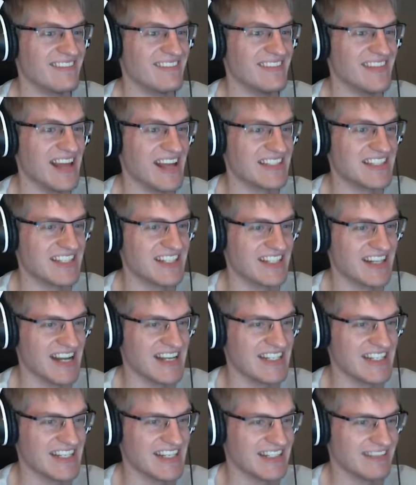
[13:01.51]
That's a good
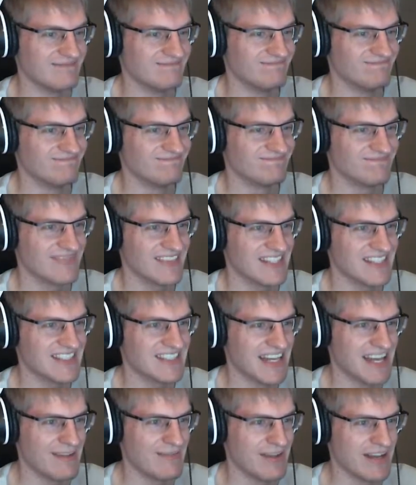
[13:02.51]
idea.
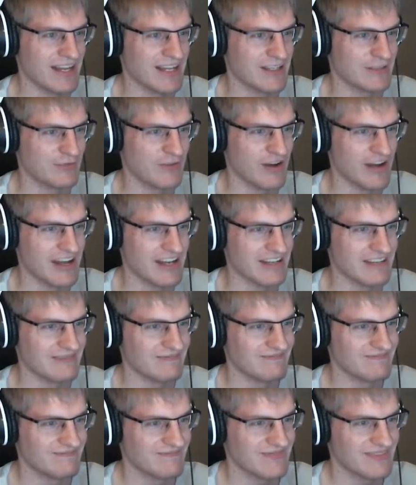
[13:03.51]
Saving is fun.
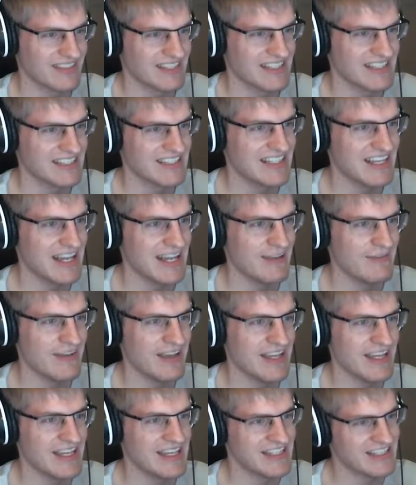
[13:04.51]

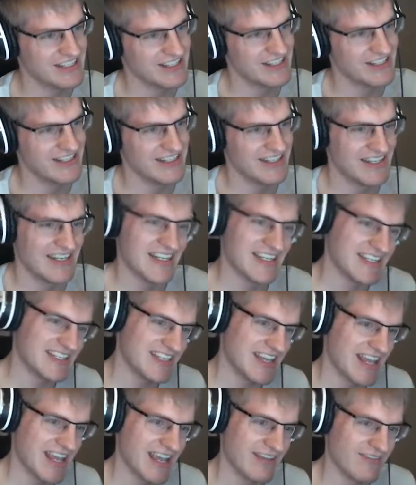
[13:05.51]
Saving is good.
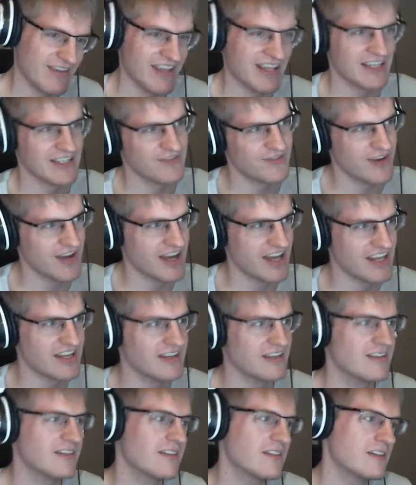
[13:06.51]
Saving is
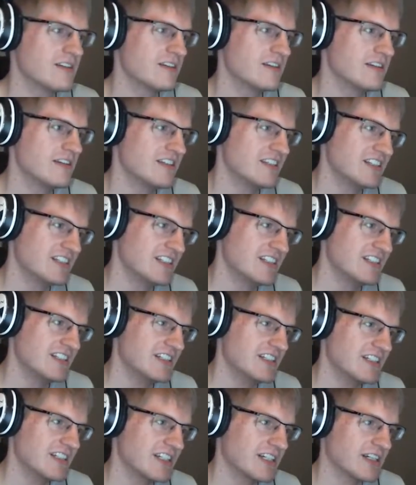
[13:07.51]
fun.
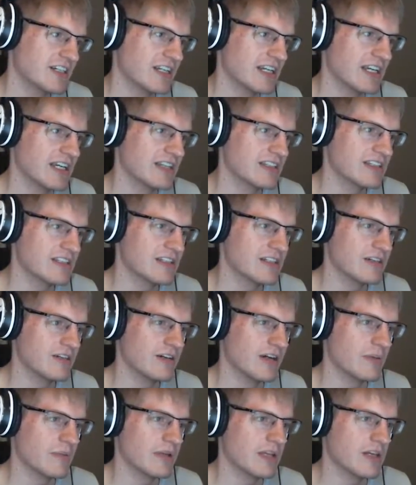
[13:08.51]
Okay, let's go
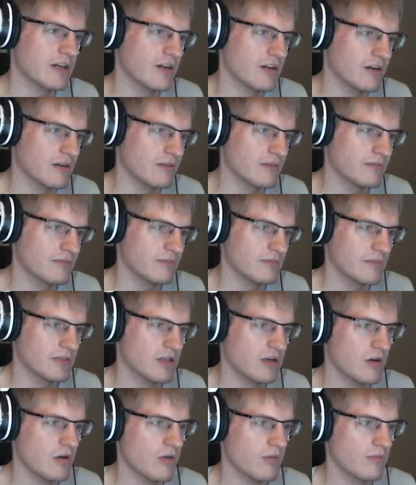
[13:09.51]
up here.
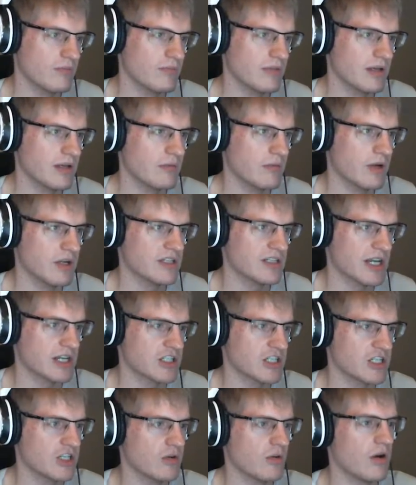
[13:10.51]
No, I wanted to
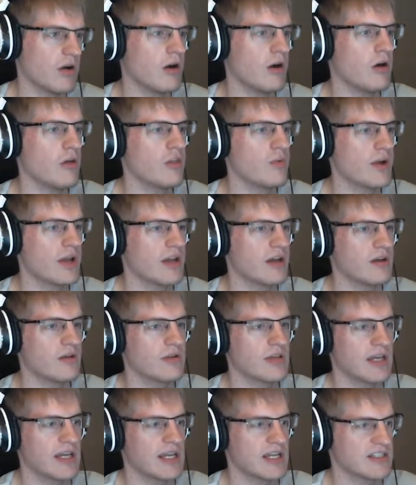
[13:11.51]
actually go all the way.
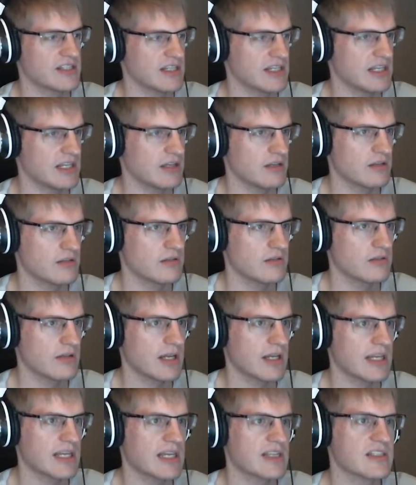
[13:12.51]
Okay, I guess I can't.
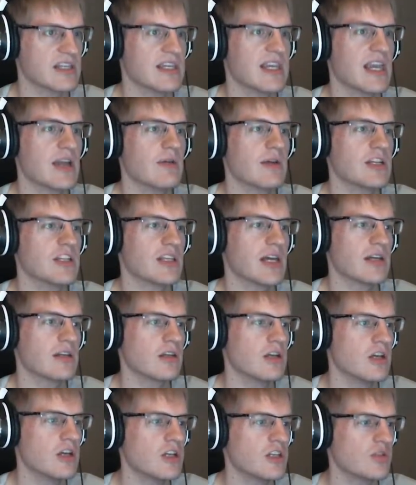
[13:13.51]
I guess I can't reach that.
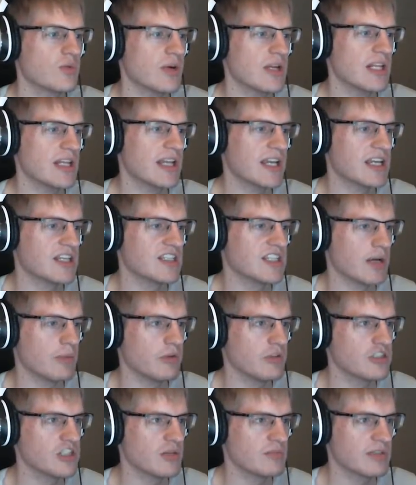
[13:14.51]
Do I need like a
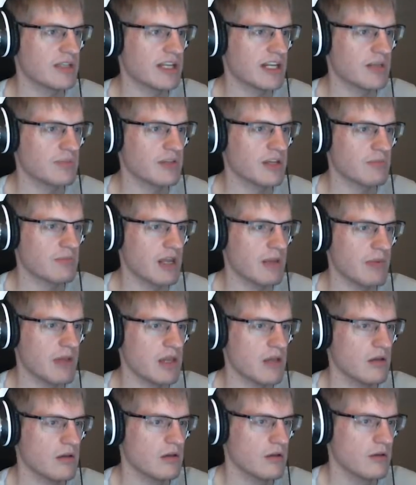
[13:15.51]
double jump to get up there maybe?